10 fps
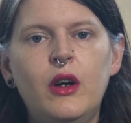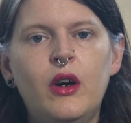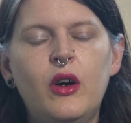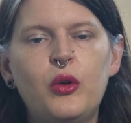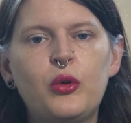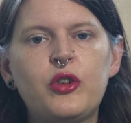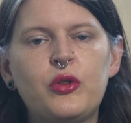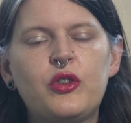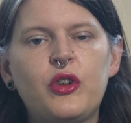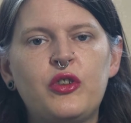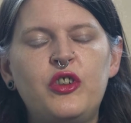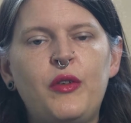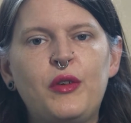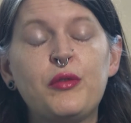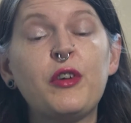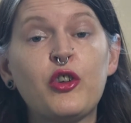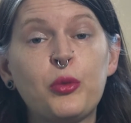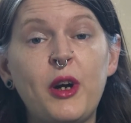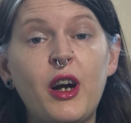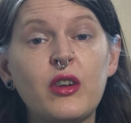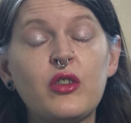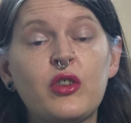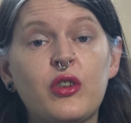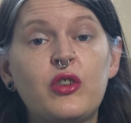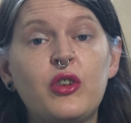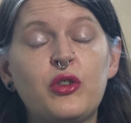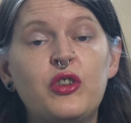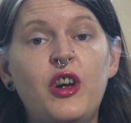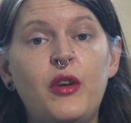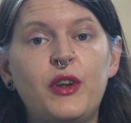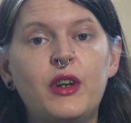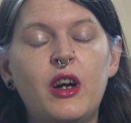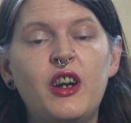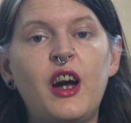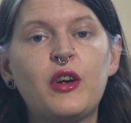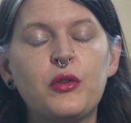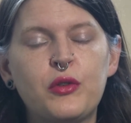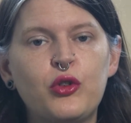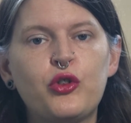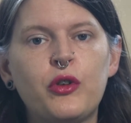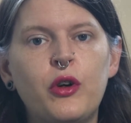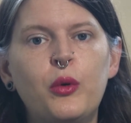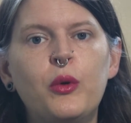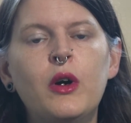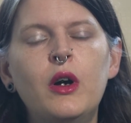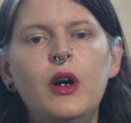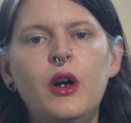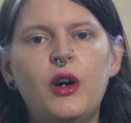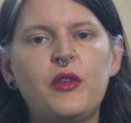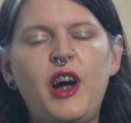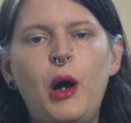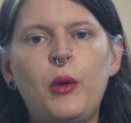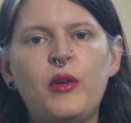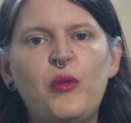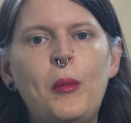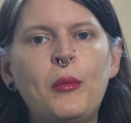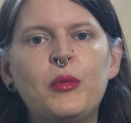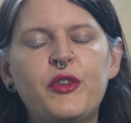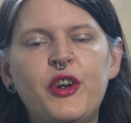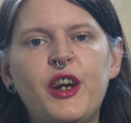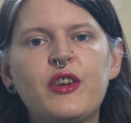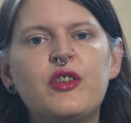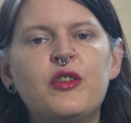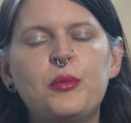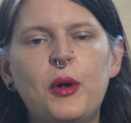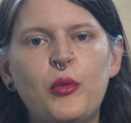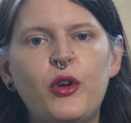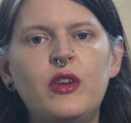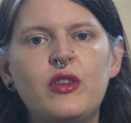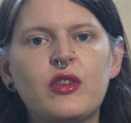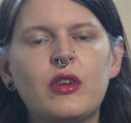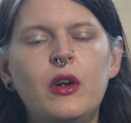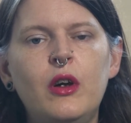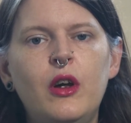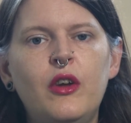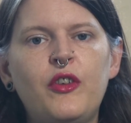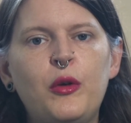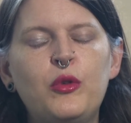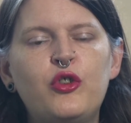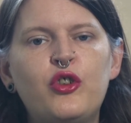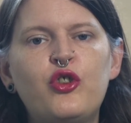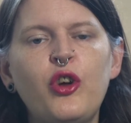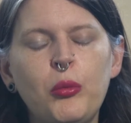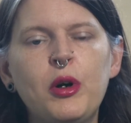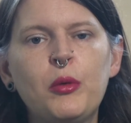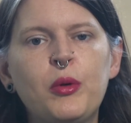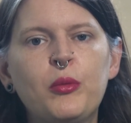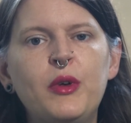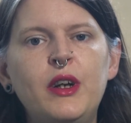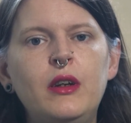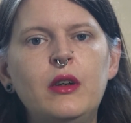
I also started having flashbacks. I started having a lack of control over how I remembered the negative memories. They would just jump up on me.